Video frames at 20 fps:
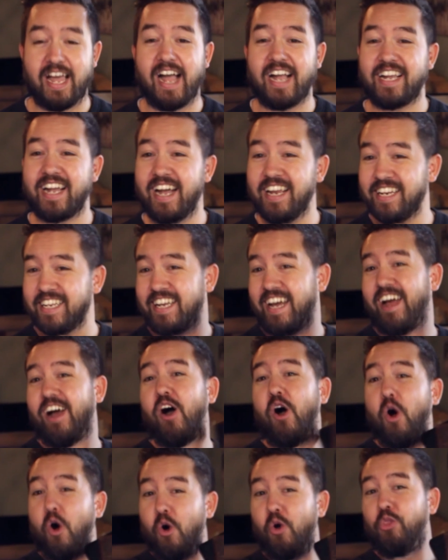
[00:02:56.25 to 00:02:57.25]
I kind of got
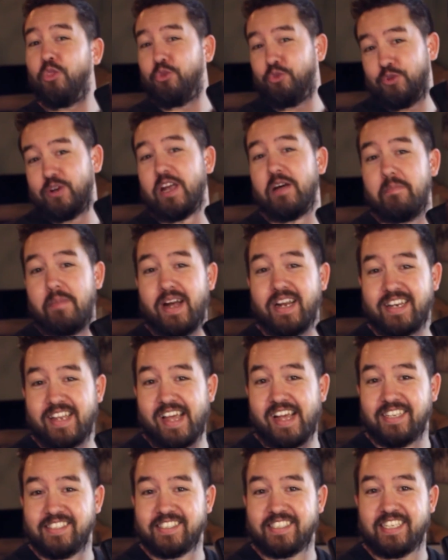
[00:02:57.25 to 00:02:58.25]
all three on my
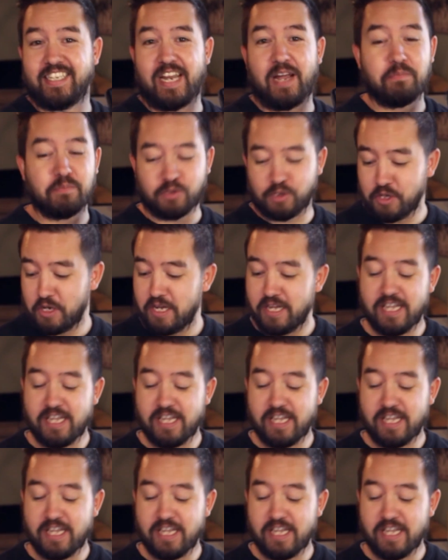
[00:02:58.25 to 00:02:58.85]
desk and I'm